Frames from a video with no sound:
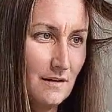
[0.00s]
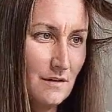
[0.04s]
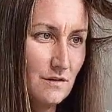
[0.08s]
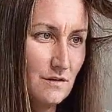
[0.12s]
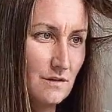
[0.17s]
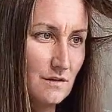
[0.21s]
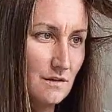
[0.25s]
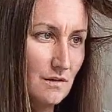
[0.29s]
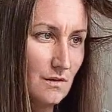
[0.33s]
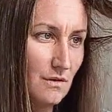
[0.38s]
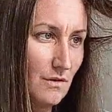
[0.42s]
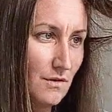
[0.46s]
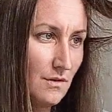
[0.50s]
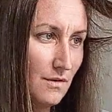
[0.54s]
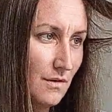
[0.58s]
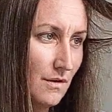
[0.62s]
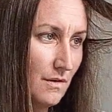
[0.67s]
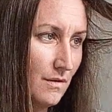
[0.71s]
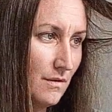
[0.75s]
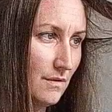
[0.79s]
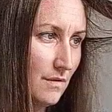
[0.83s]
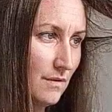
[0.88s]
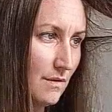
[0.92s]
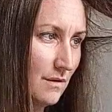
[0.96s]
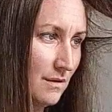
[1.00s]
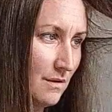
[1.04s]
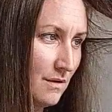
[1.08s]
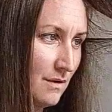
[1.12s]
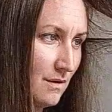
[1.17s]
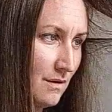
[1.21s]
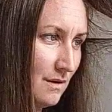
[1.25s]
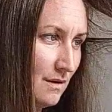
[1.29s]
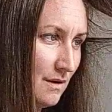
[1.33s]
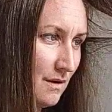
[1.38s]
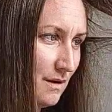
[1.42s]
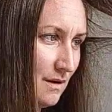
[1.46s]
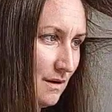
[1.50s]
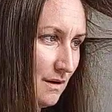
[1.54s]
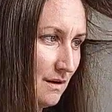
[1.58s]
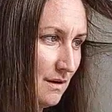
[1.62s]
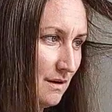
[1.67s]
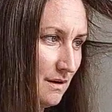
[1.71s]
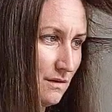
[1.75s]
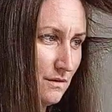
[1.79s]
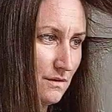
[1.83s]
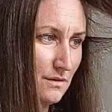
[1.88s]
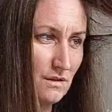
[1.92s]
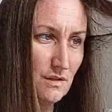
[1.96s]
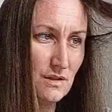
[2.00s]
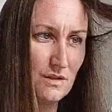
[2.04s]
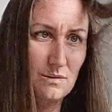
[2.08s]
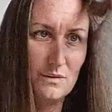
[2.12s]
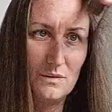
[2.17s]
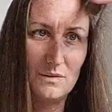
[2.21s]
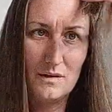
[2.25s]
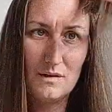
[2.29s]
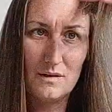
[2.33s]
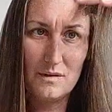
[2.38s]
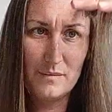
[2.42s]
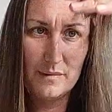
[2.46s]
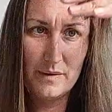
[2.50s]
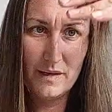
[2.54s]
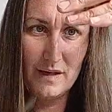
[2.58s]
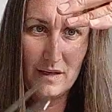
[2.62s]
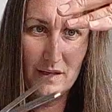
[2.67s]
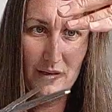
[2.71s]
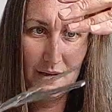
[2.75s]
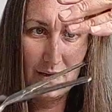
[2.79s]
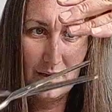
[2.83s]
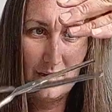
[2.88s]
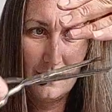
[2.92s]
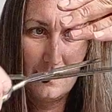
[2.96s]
just go through, just do a little bit,